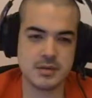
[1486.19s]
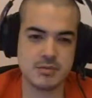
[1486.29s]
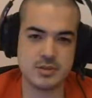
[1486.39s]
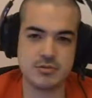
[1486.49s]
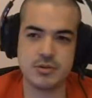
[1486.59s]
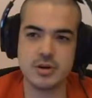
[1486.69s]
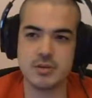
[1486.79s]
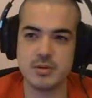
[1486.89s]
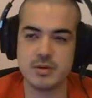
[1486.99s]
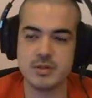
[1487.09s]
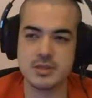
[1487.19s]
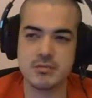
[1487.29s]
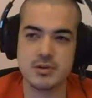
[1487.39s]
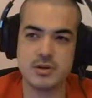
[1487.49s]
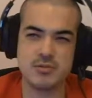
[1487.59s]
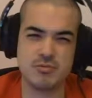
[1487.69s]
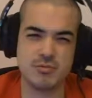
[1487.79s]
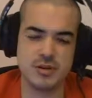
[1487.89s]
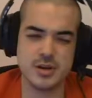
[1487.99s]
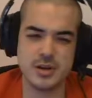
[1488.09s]
it was drilling because you weren't
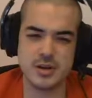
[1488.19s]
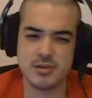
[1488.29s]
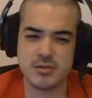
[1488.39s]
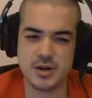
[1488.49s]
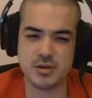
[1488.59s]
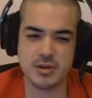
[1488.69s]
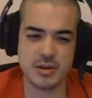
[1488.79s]
really acquiring